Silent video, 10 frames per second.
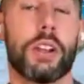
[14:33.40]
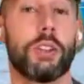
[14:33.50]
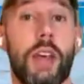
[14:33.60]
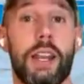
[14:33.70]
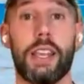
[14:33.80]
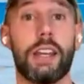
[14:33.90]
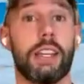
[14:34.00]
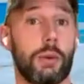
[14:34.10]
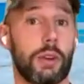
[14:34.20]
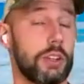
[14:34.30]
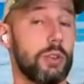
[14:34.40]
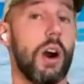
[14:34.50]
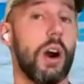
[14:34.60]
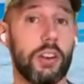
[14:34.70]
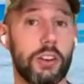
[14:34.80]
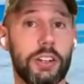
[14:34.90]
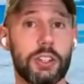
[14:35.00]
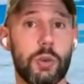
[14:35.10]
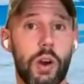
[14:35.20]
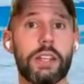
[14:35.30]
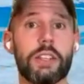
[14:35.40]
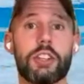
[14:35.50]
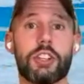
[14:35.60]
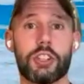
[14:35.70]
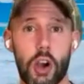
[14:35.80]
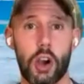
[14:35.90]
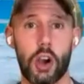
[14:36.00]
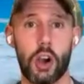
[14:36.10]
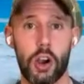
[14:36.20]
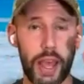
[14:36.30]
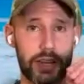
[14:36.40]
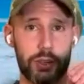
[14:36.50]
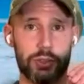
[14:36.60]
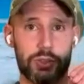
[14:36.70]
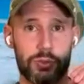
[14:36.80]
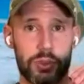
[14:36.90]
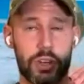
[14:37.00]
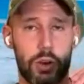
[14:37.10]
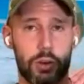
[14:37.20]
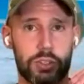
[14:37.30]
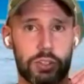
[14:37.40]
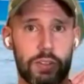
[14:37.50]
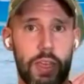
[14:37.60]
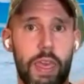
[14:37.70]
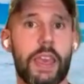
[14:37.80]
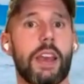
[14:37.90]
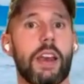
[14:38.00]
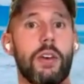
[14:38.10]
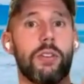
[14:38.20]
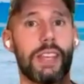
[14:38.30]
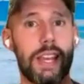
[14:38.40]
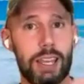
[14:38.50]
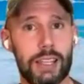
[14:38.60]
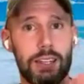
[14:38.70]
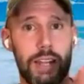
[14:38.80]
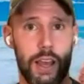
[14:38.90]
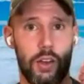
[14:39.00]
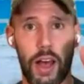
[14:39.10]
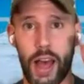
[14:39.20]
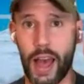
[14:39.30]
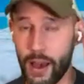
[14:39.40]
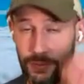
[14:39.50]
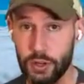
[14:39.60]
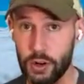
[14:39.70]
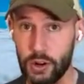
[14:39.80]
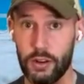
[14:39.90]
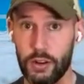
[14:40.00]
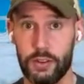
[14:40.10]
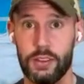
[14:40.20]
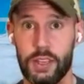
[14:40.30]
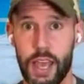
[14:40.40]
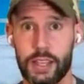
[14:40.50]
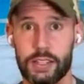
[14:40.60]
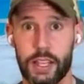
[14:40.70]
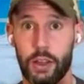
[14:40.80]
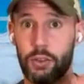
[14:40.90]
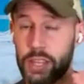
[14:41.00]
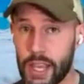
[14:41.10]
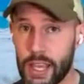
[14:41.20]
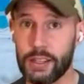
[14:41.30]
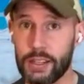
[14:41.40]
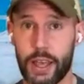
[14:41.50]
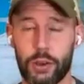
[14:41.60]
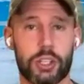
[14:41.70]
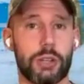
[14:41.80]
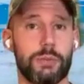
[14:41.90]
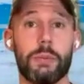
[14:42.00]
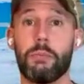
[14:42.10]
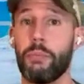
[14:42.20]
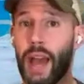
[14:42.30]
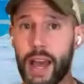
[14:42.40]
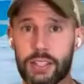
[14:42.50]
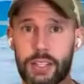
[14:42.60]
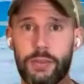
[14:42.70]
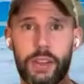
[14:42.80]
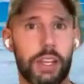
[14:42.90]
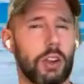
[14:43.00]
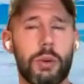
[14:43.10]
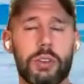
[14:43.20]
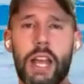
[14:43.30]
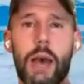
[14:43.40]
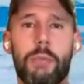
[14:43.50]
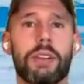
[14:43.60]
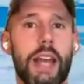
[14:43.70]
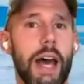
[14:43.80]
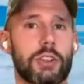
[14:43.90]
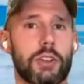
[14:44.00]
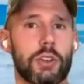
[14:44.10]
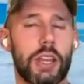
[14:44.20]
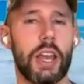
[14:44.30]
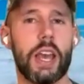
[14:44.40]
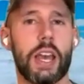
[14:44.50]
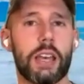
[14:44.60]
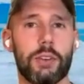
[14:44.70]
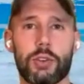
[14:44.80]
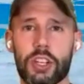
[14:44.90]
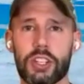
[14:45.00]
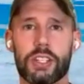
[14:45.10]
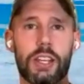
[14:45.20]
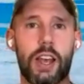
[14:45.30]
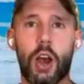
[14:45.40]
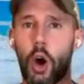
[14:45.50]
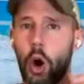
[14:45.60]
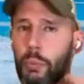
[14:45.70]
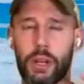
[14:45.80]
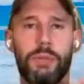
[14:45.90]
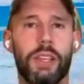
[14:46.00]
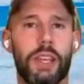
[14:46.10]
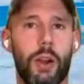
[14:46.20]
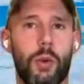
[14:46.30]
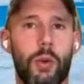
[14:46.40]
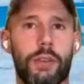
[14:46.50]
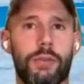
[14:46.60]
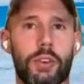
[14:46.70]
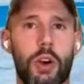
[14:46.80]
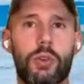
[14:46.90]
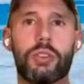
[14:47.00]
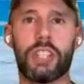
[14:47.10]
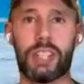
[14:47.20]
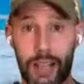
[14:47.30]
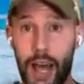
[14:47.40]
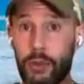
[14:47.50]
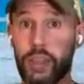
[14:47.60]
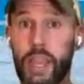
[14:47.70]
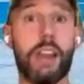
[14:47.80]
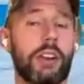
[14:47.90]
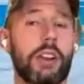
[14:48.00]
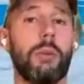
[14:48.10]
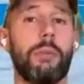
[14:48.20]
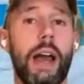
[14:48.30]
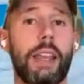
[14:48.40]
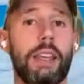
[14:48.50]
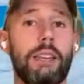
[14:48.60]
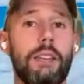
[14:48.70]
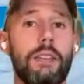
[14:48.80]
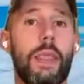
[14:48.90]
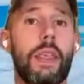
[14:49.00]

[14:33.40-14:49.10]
going to do that again here. We're going to do 120 sharp exhales through the nose. The inhale, after the exhale, the inhale should be passive and almost happen naturally. If you just open up the airway of your nose and allow the air to come back in,